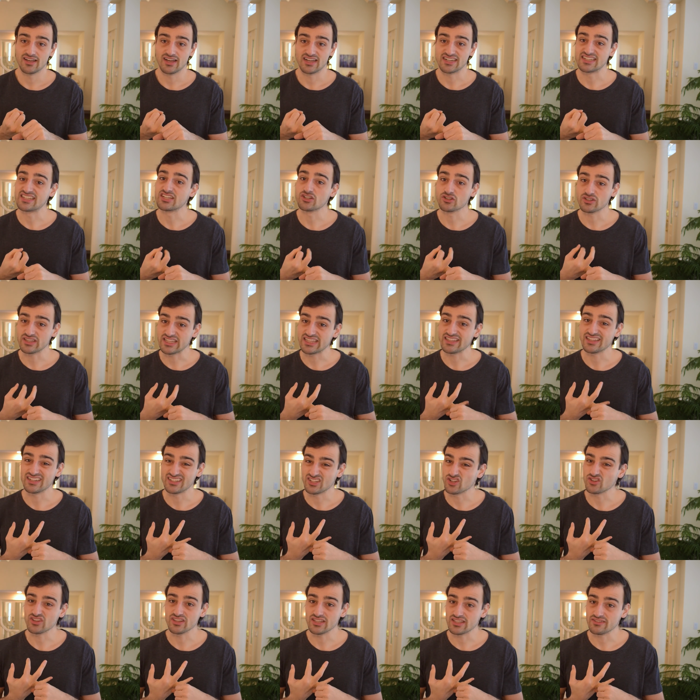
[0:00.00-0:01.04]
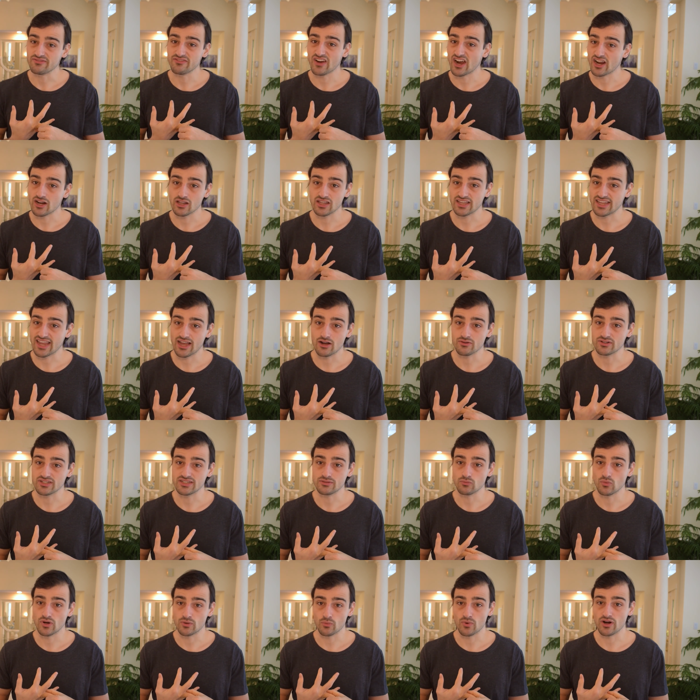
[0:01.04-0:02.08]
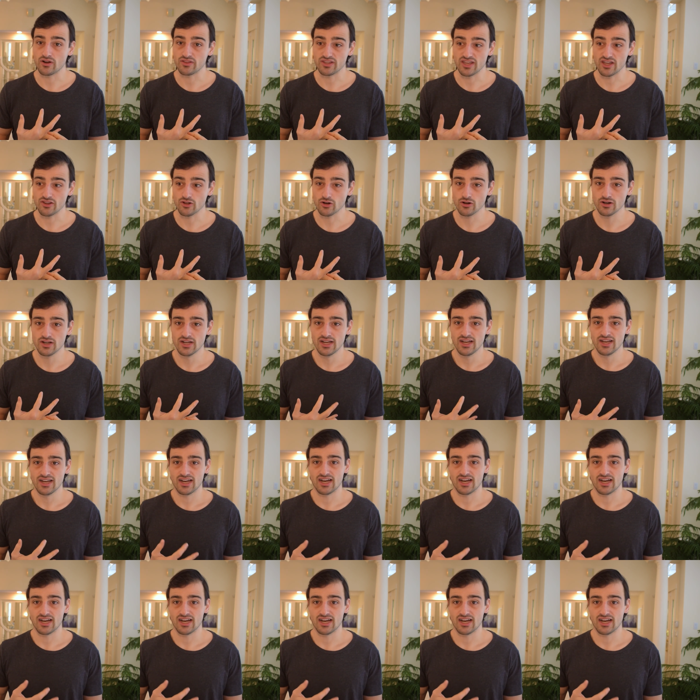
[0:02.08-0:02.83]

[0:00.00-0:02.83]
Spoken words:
until the final accounting, one way or the other.